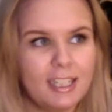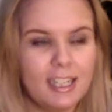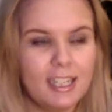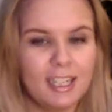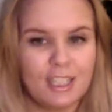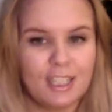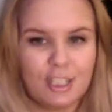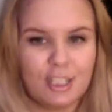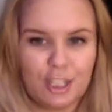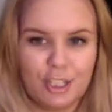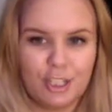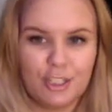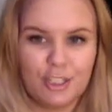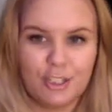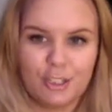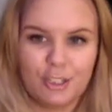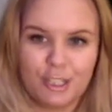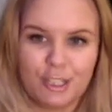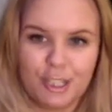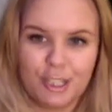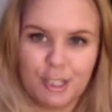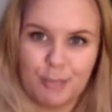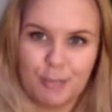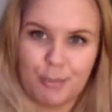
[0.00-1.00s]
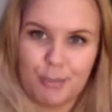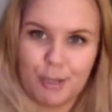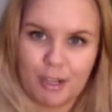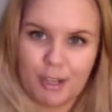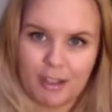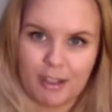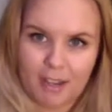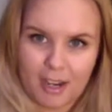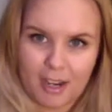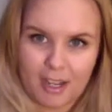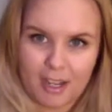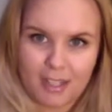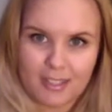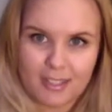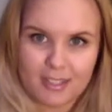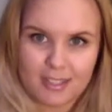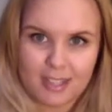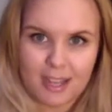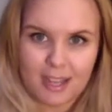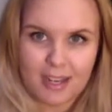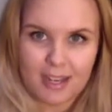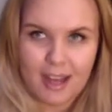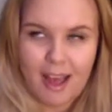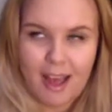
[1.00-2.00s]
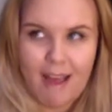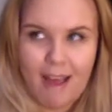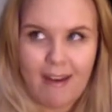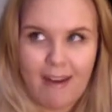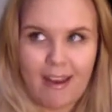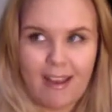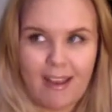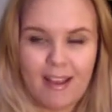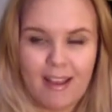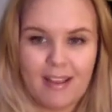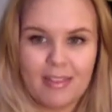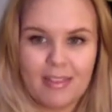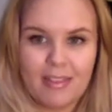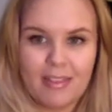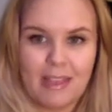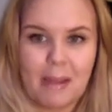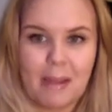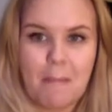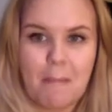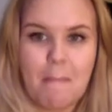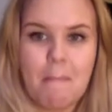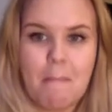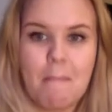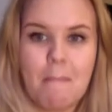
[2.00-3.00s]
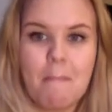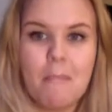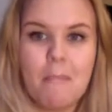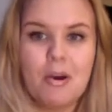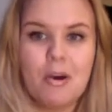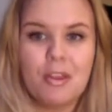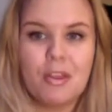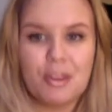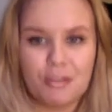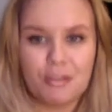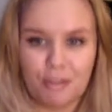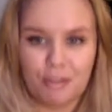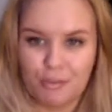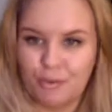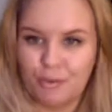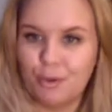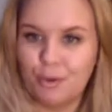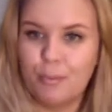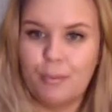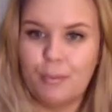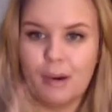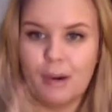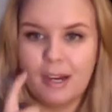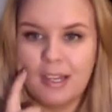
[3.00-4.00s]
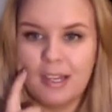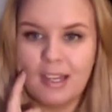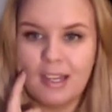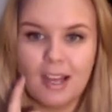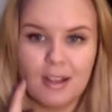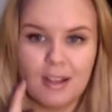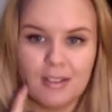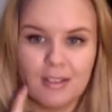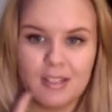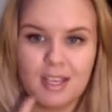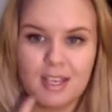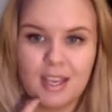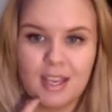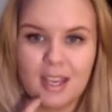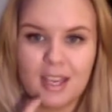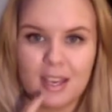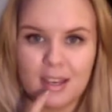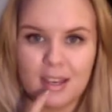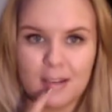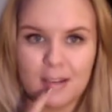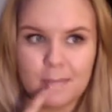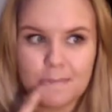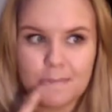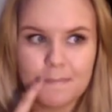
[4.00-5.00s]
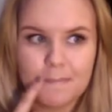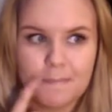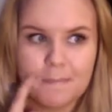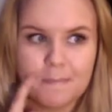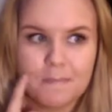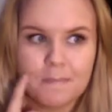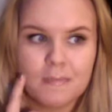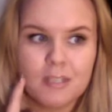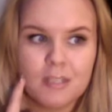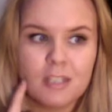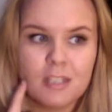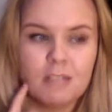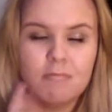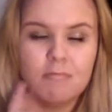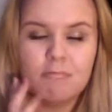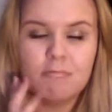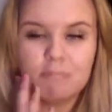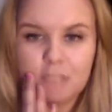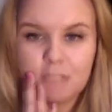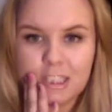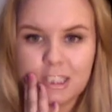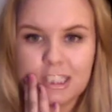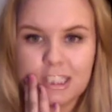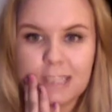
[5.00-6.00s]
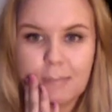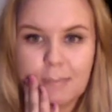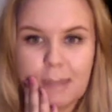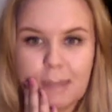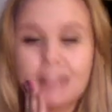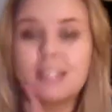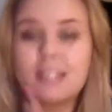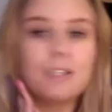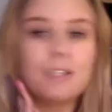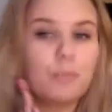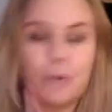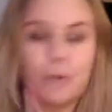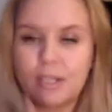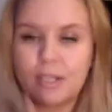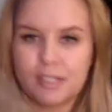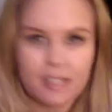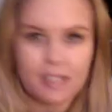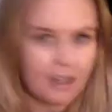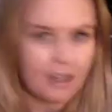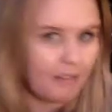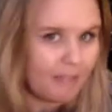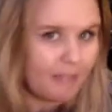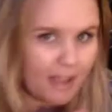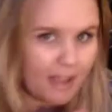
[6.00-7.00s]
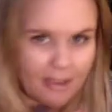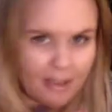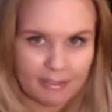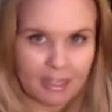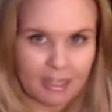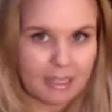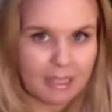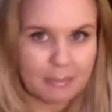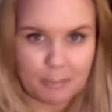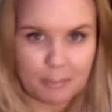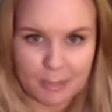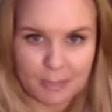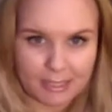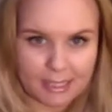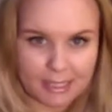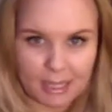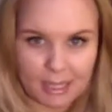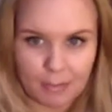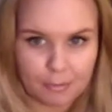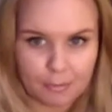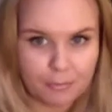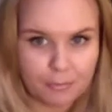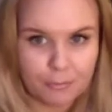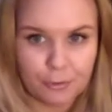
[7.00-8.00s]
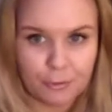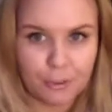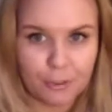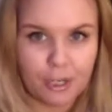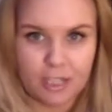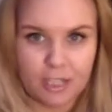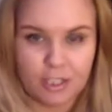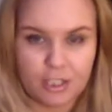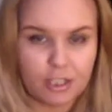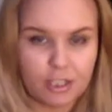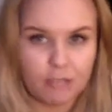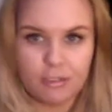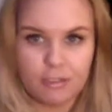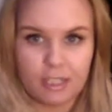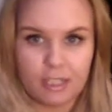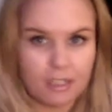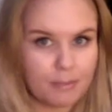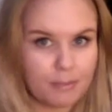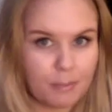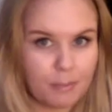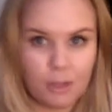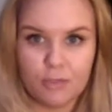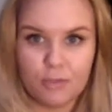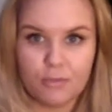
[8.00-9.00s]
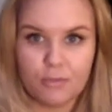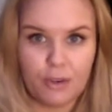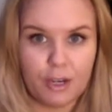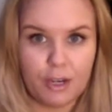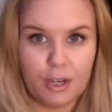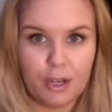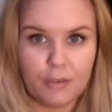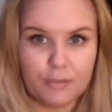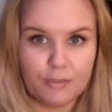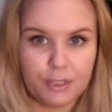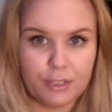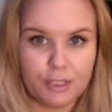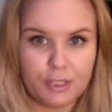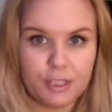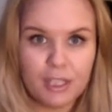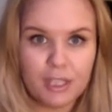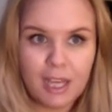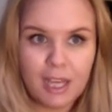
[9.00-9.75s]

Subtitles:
I started using a new product that I got sent, and I had the mother of all breakouts here. Really badly, worse than I've ever had a breakout before. I don't get spots very often.